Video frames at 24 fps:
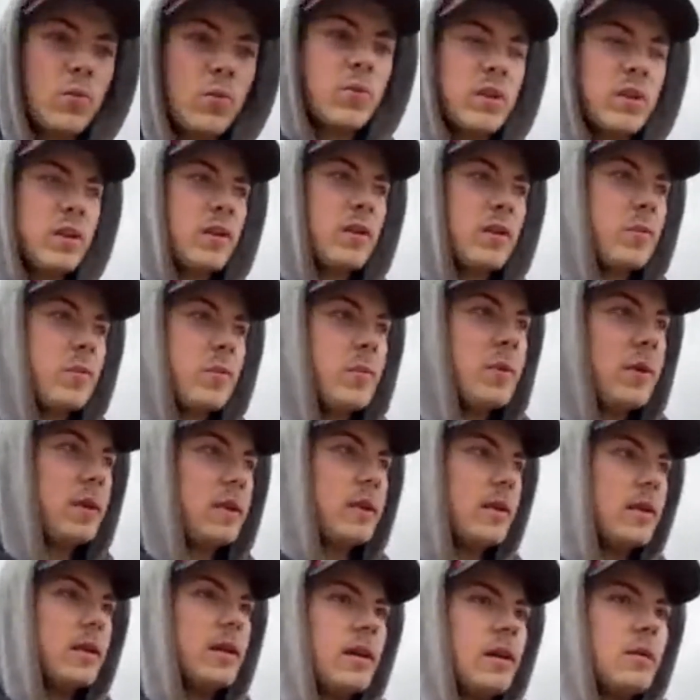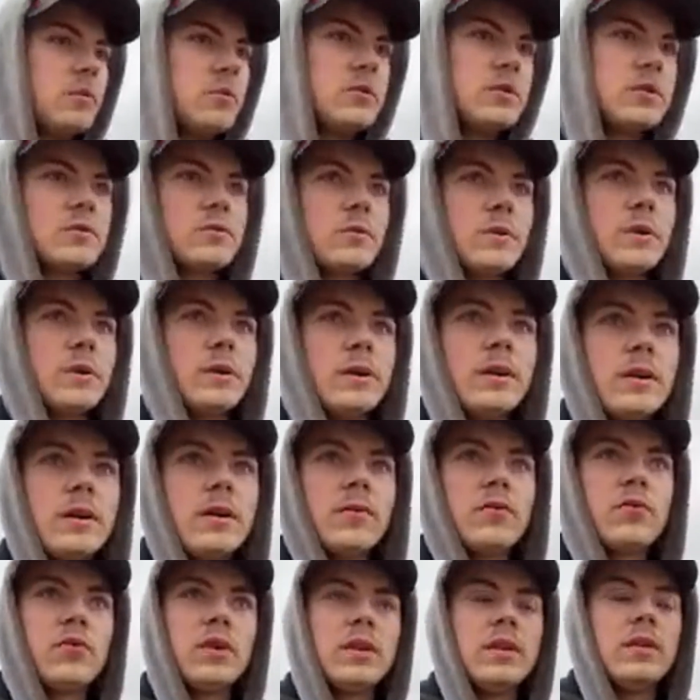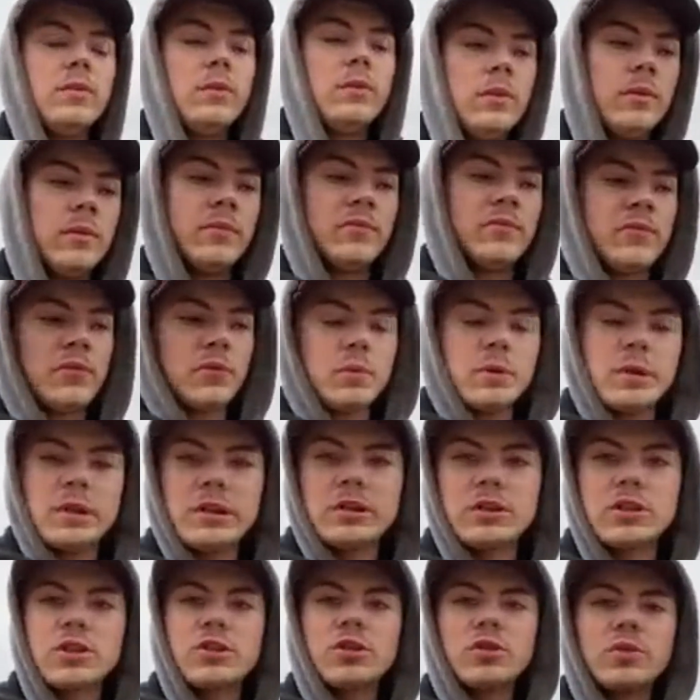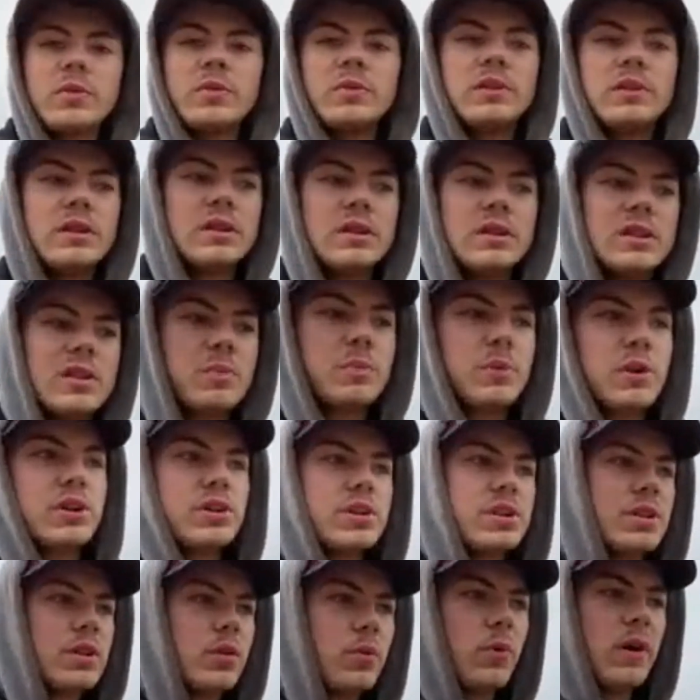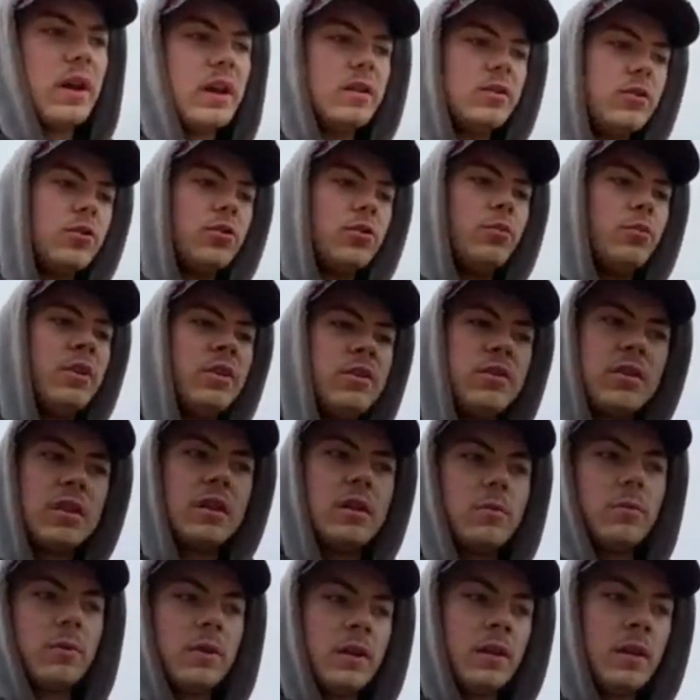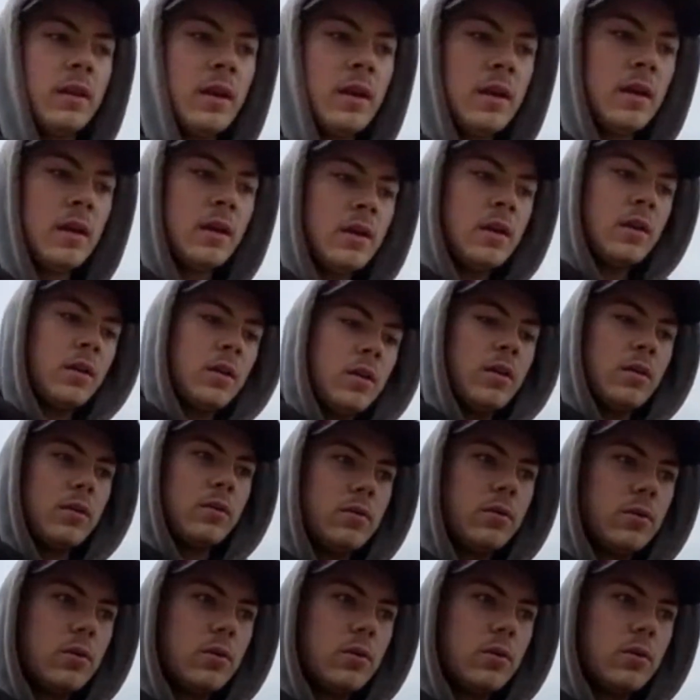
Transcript: I don't know, maybe I'm being stupid here, but I've just wondered if it would disperse the weight too much, that it wouldn't